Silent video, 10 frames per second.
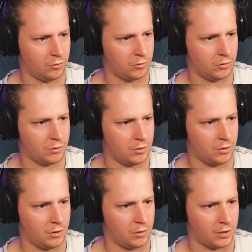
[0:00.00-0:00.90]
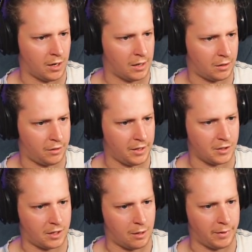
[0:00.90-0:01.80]
the dark things
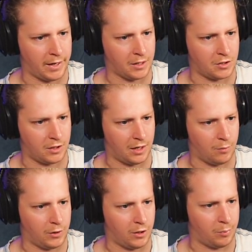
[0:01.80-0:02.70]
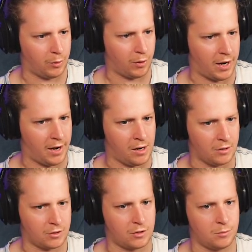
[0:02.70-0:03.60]
are coming at us again. We need to build a house.